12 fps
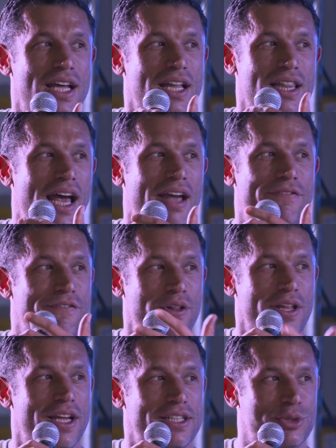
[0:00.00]
That's not a life
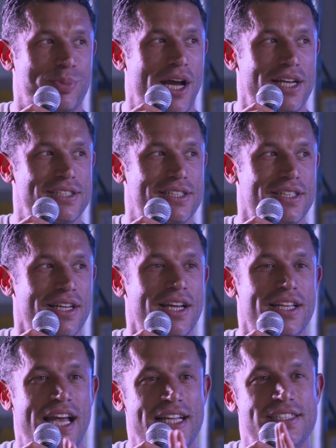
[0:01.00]
fully expressed.
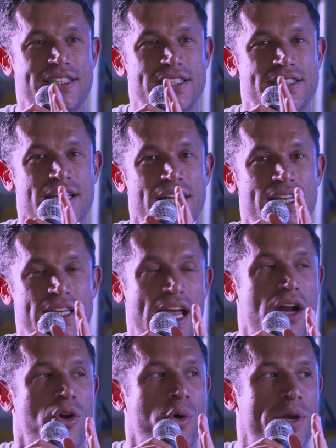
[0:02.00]
That's just
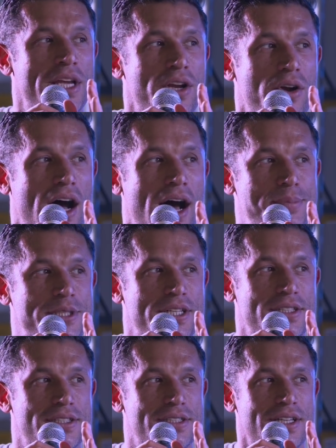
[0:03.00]
narrowing your
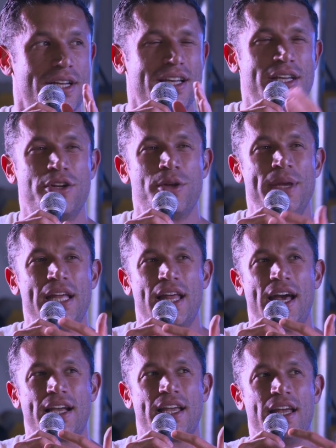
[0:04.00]
options. You know, to me,
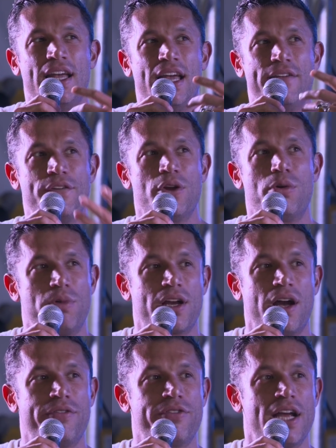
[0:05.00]
like if you're a
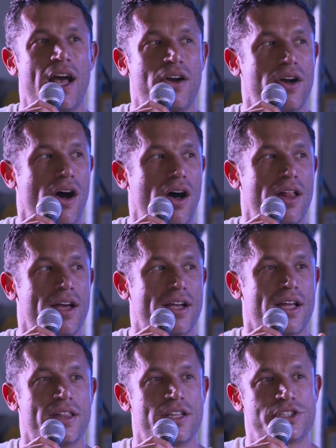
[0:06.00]
recovering
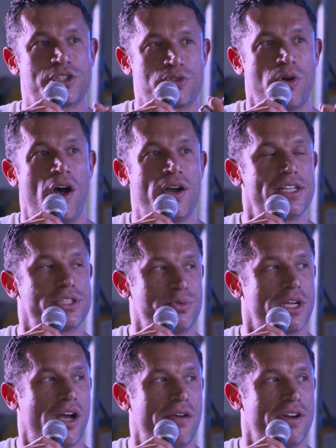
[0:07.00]
alcoholic, the strongest
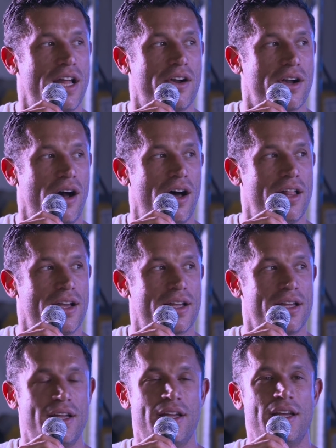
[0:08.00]
recovered
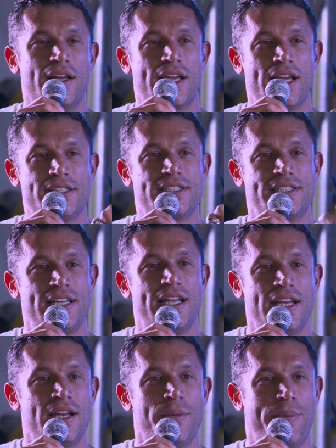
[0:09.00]
alcoholic can
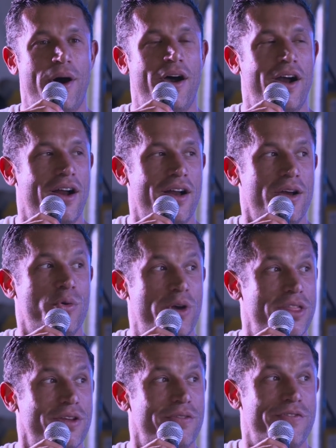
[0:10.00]
sit in a bar
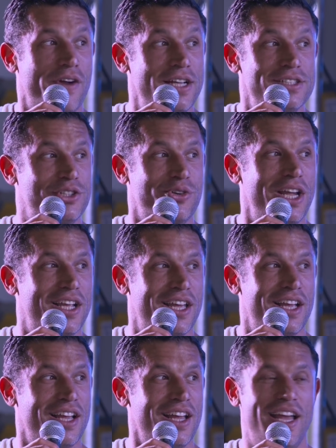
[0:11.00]
with your friends
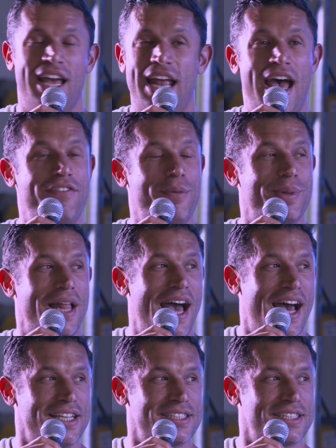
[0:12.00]
drinking and have a
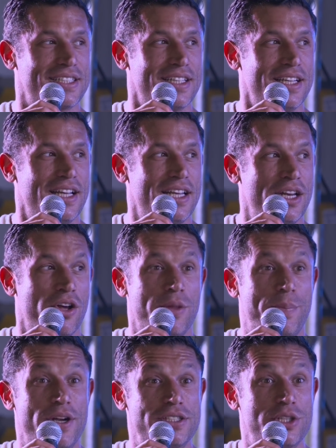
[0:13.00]
blast. You know,
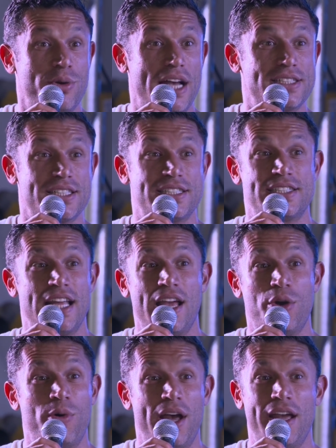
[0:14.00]
the person who has to stay
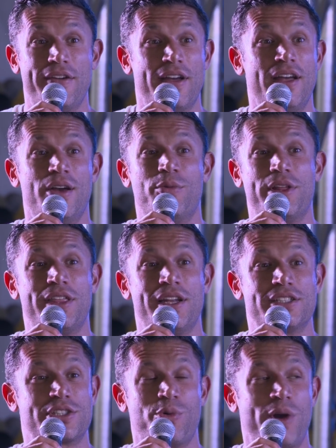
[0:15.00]
away
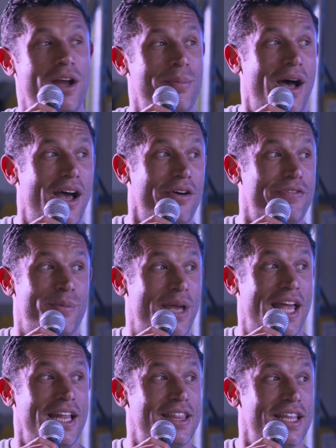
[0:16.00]
within a square mile from
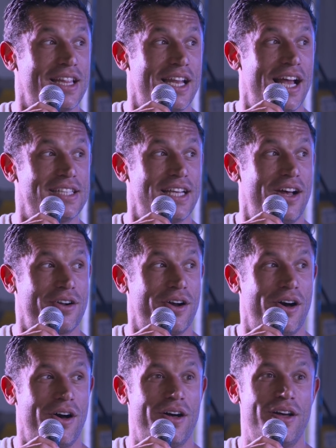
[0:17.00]
anything that has
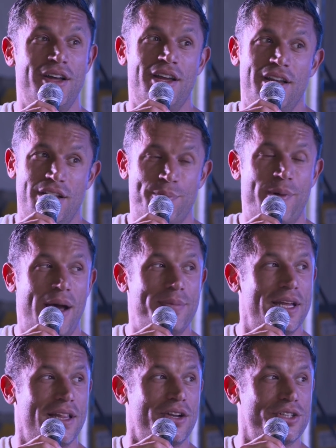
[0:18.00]
alcohol, you're
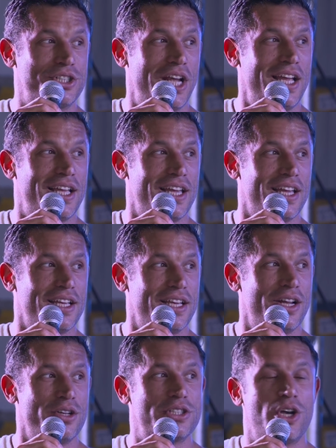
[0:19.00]
probably a little shaky,
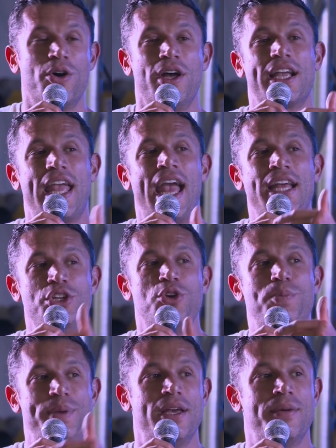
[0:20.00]
you know? So, can
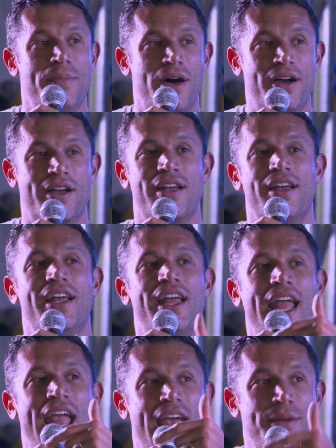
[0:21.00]
you be a monk
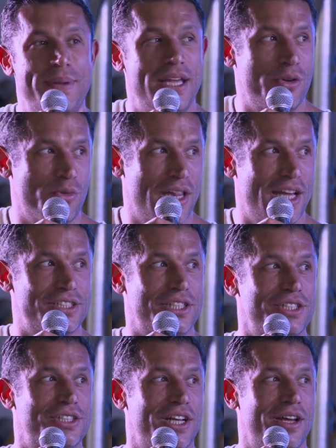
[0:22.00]
and be in
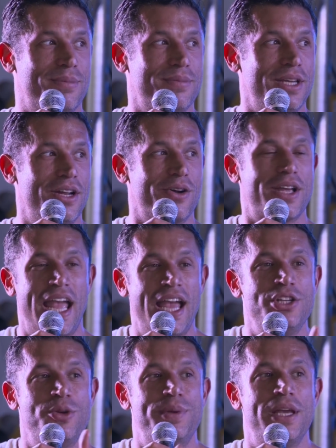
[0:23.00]
relationship? You know,
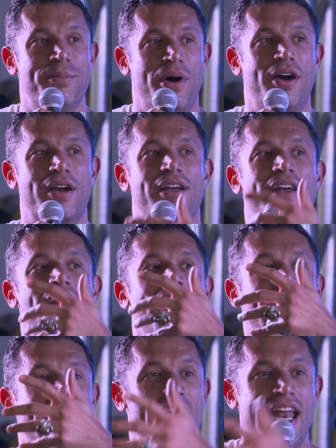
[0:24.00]
can you be a monk
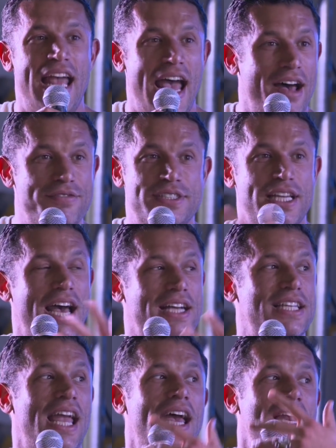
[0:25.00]
and have
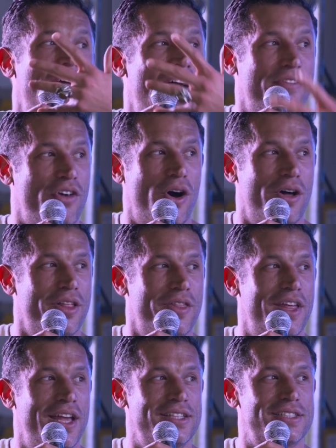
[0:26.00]
sex and have all the
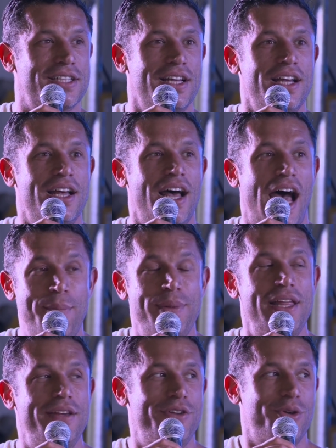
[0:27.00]
things? I
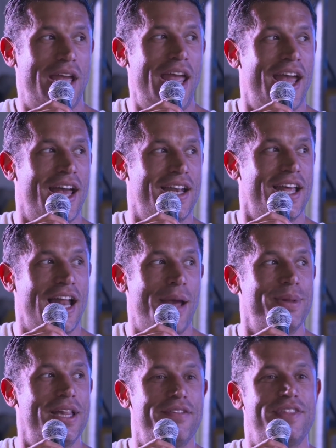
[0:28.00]
believe you can, and I
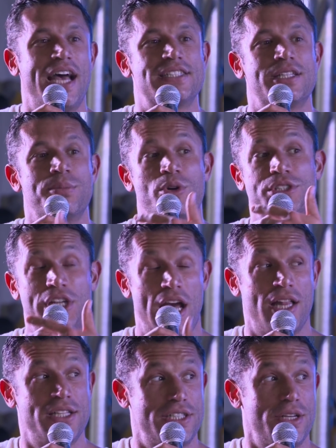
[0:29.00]
believe that's the more
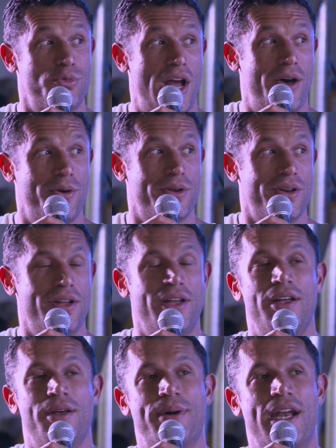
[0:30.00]
challenging route,
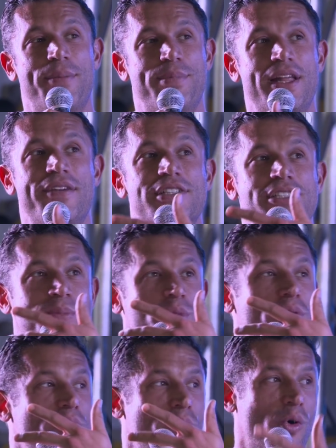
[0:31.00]
but I believe it's the
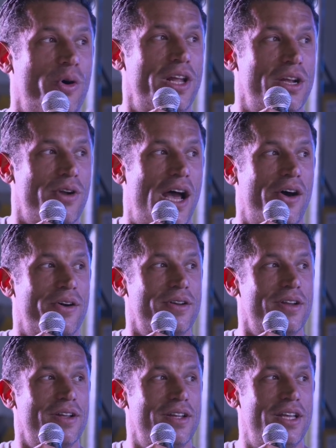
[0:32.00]
more rewarding route.
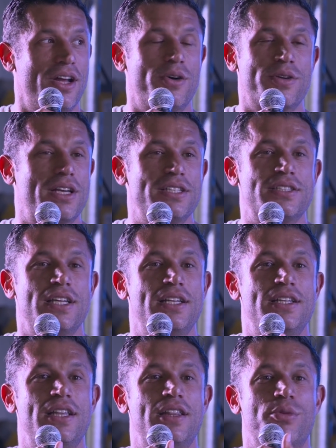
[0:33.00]
You know, because
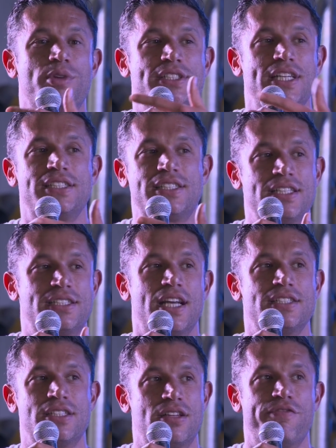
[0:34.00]
the resistance
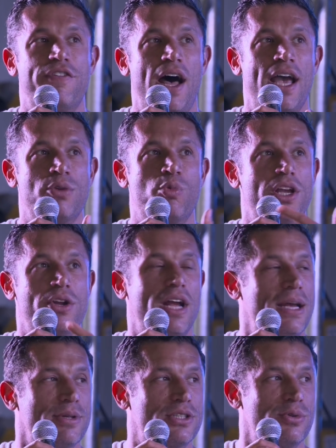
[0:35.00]
doesn't define what you're
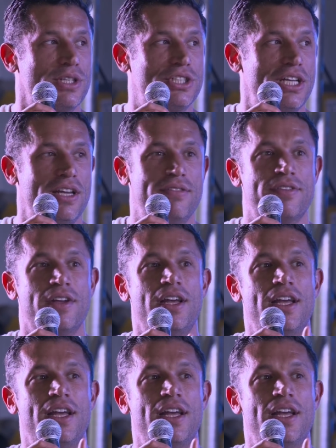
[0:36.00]
able to achieve.